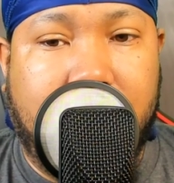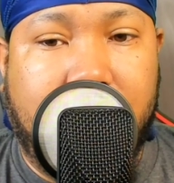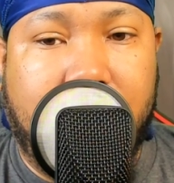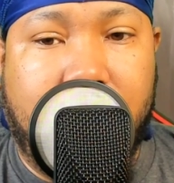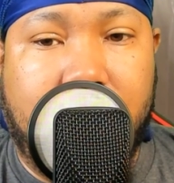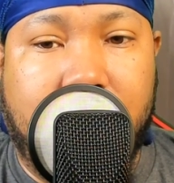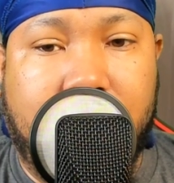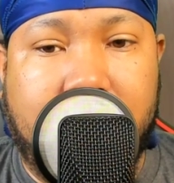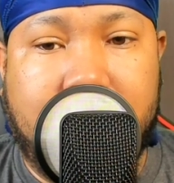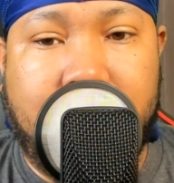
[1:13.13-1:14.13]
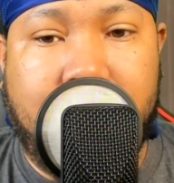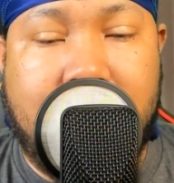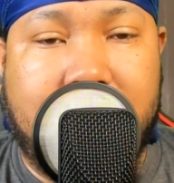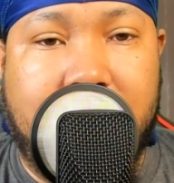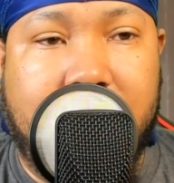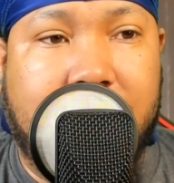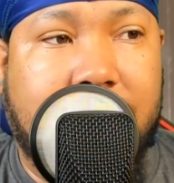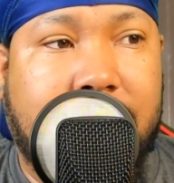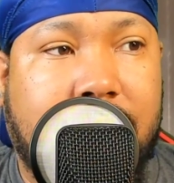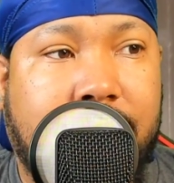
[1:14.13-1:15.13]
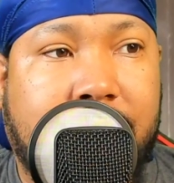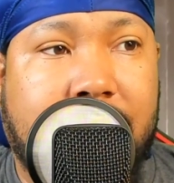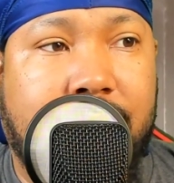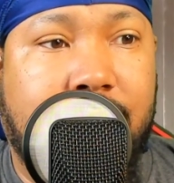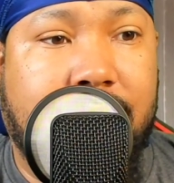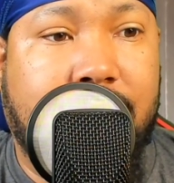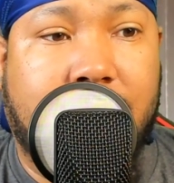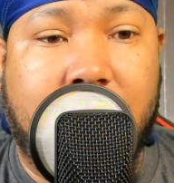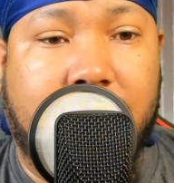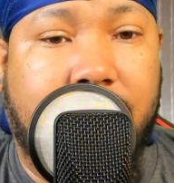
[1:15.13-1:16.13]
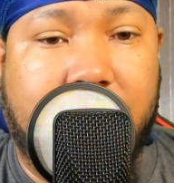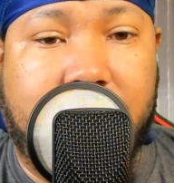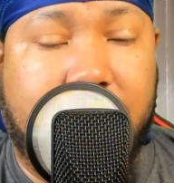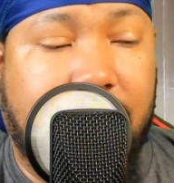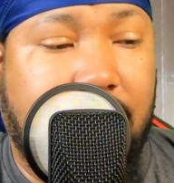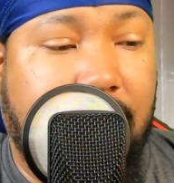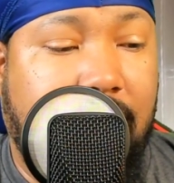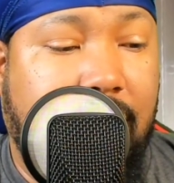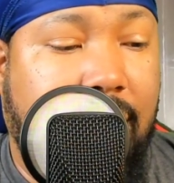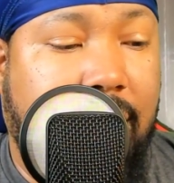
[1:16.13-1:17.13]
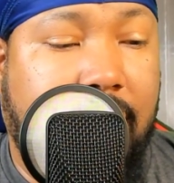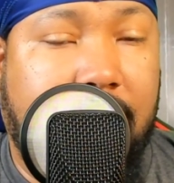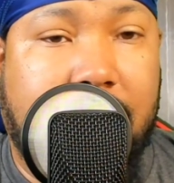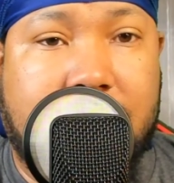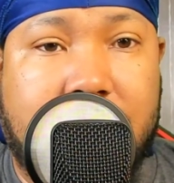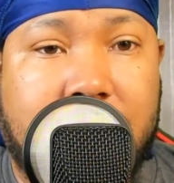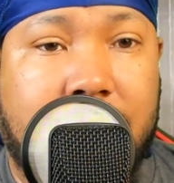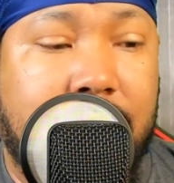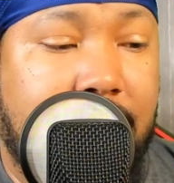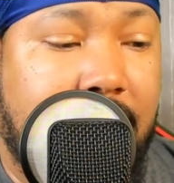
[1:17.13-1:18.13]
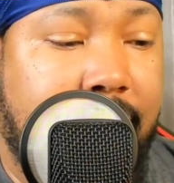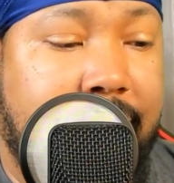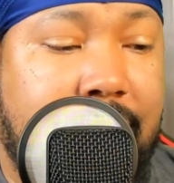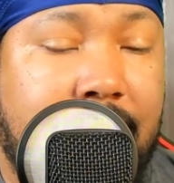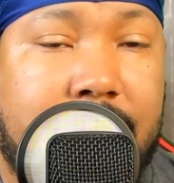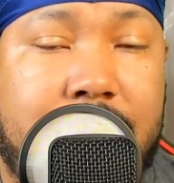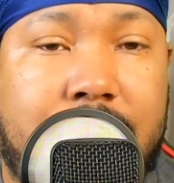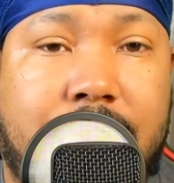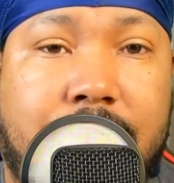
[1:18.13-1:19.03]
What brush do I think is the best brush to start off with? And I still believe it's this.